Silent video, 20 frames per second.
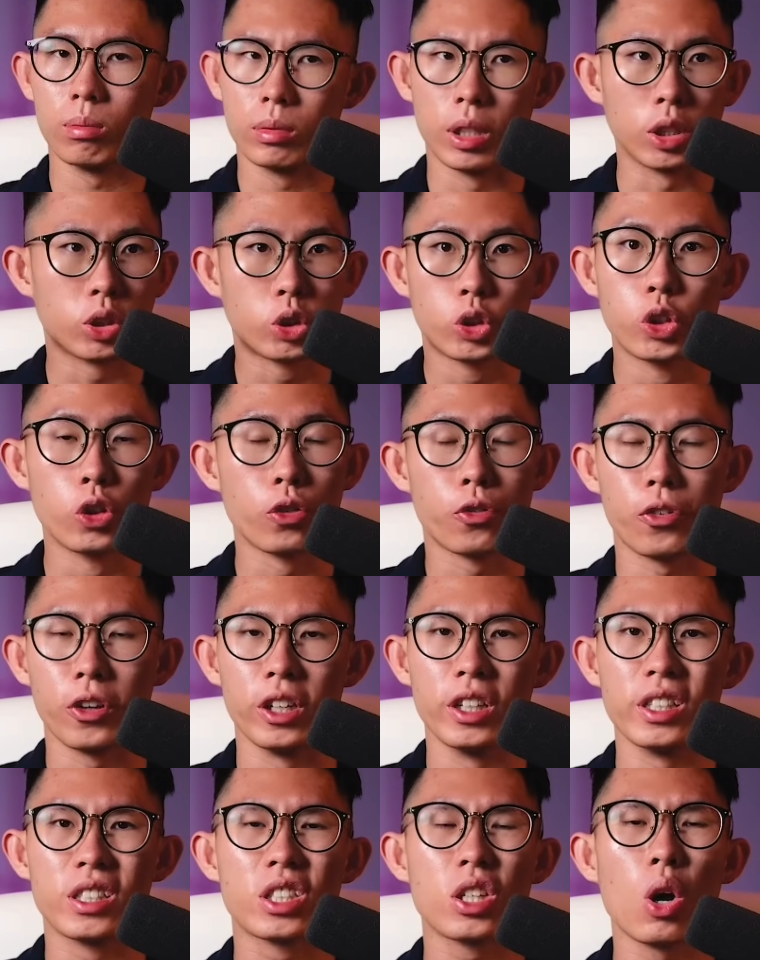The truth
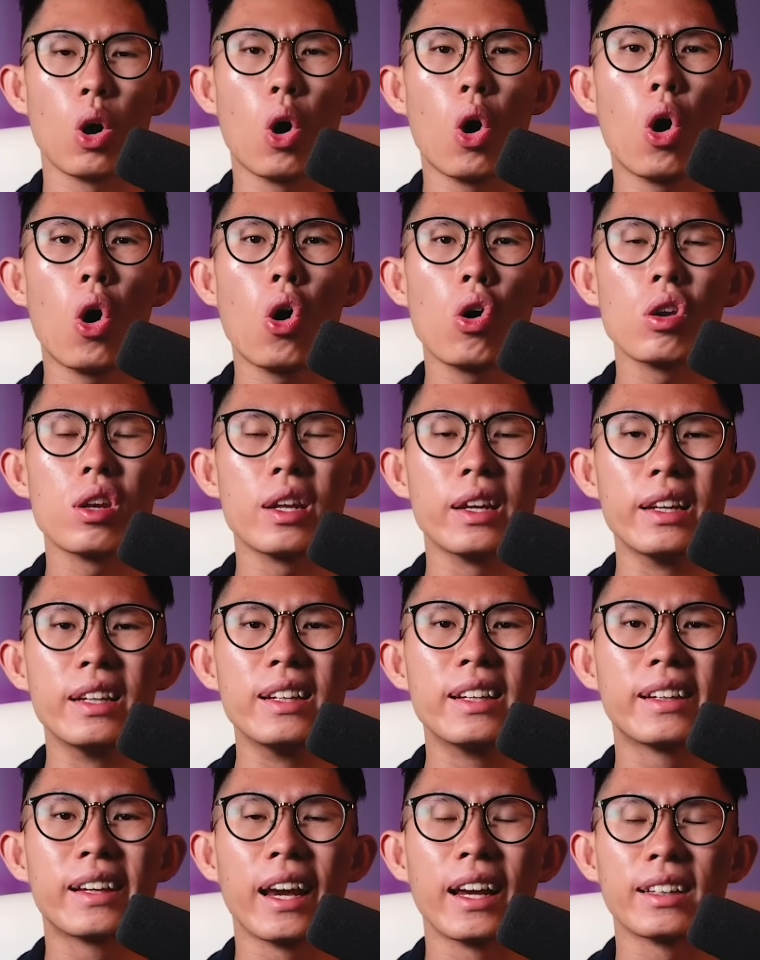is, all
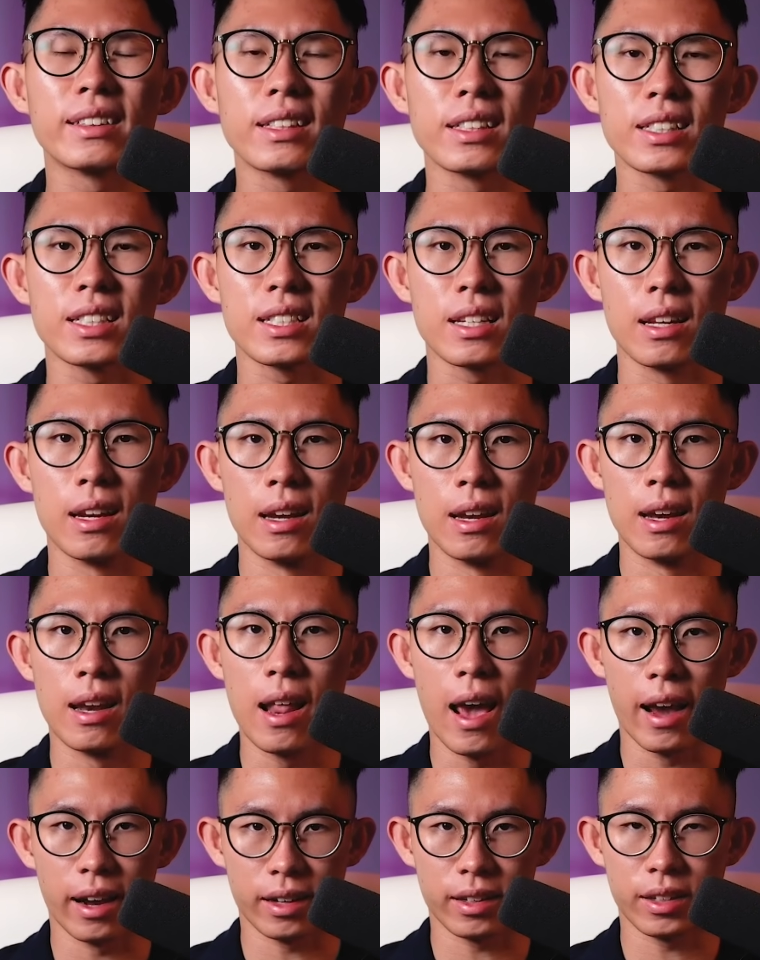indicators
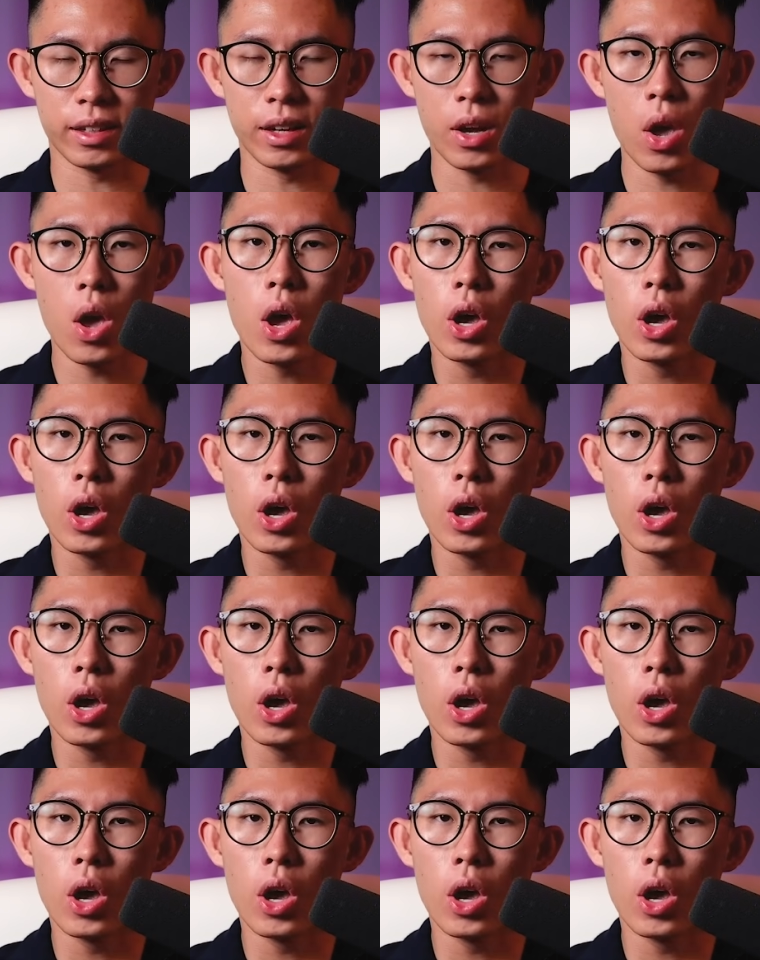lag.